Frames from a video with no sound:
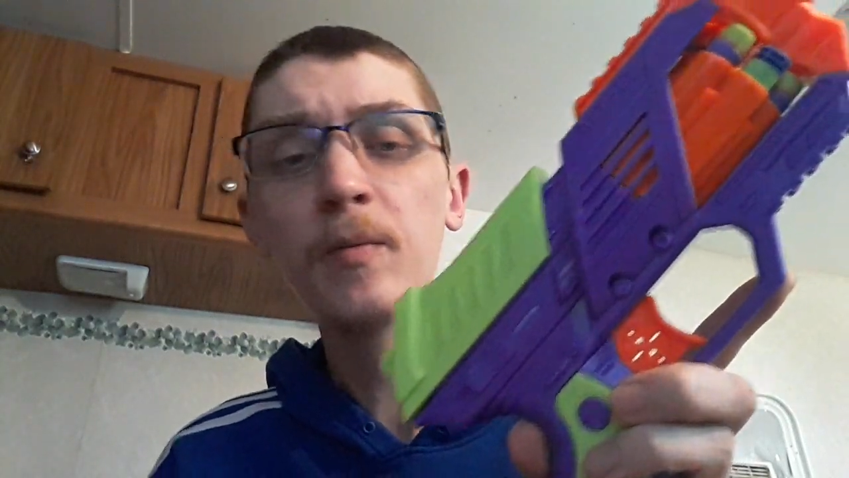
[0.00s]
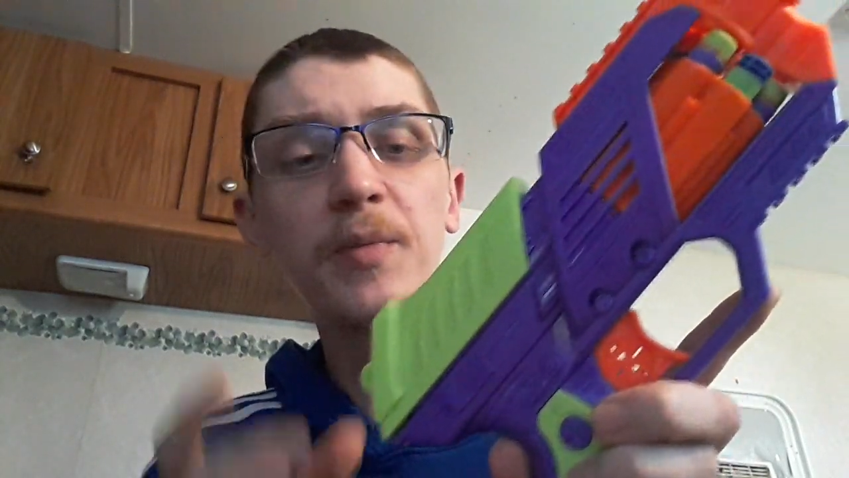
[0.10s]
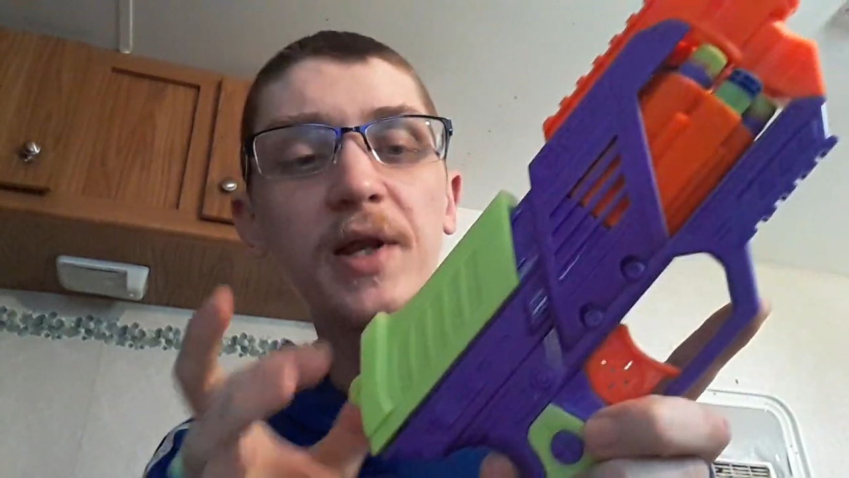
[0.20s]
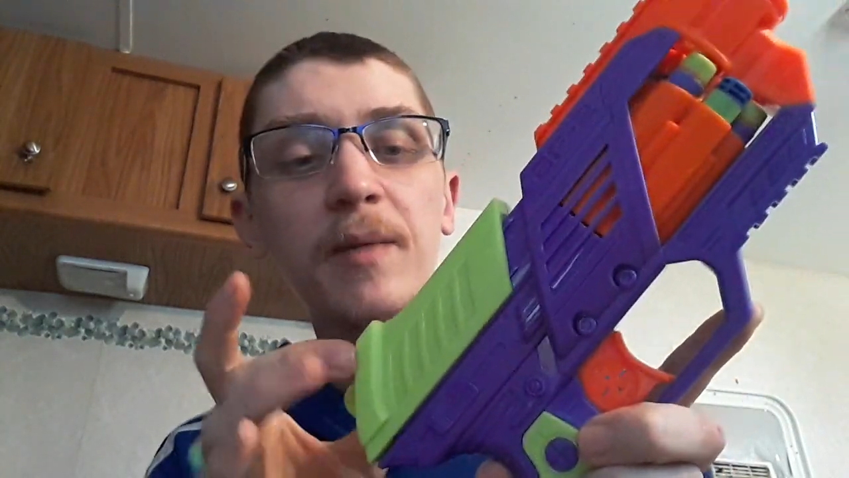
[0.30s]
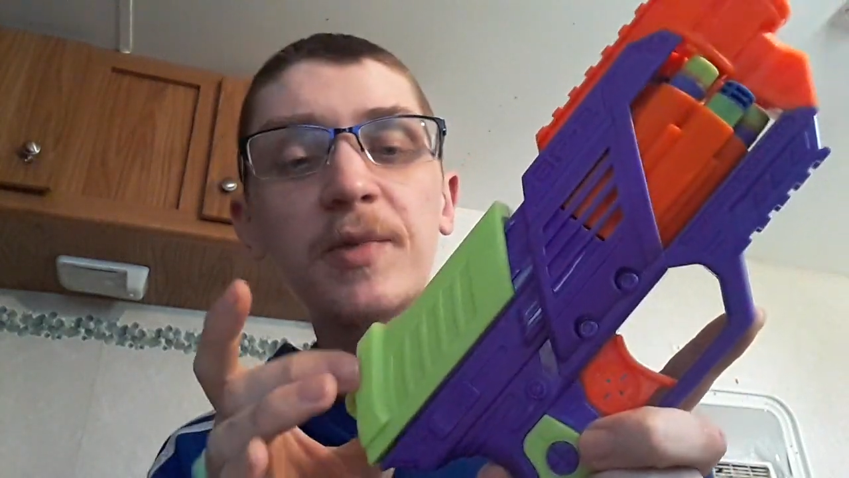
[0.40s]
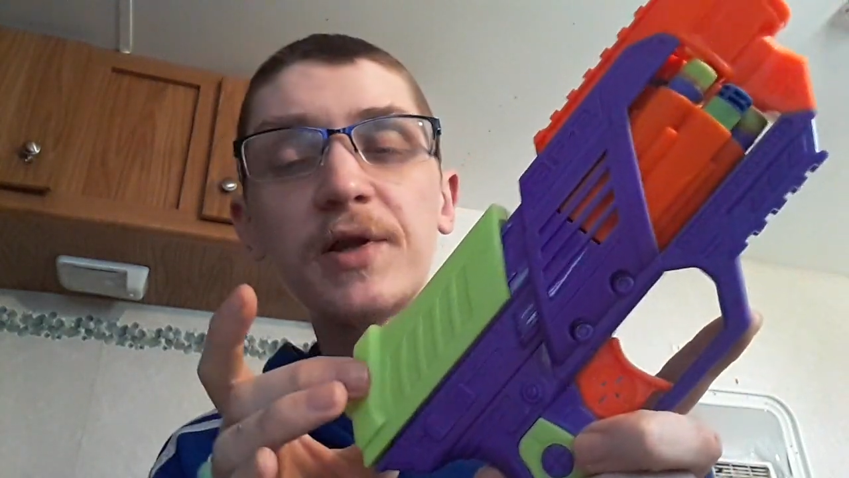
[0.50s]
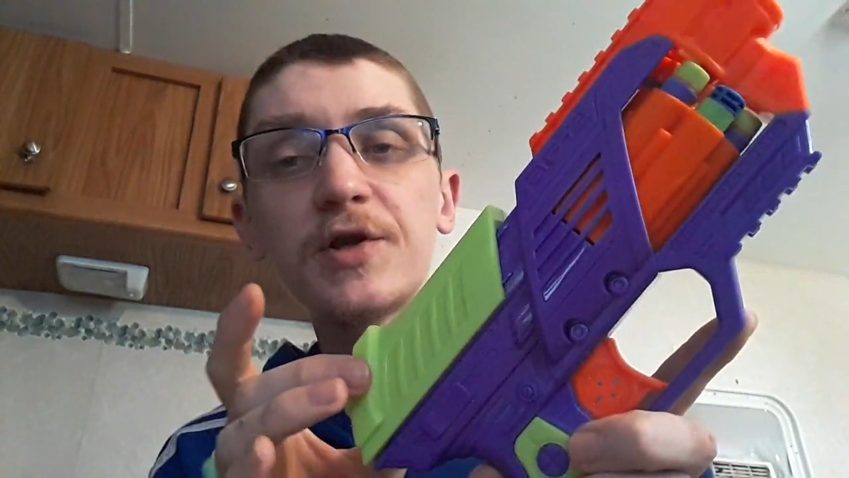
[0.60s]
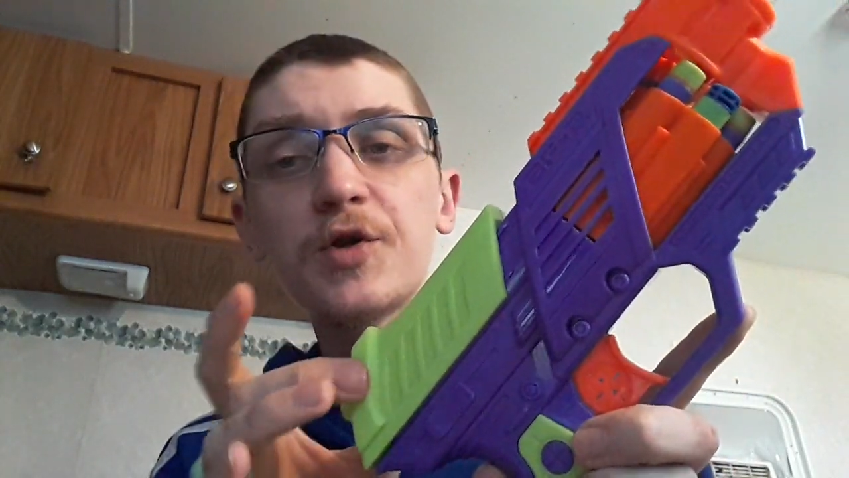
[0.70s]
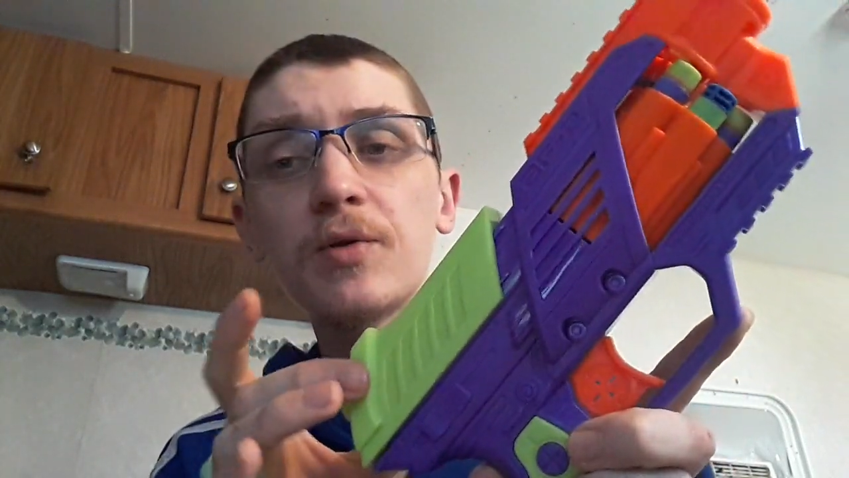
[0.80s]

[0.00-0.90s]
but I'm gonna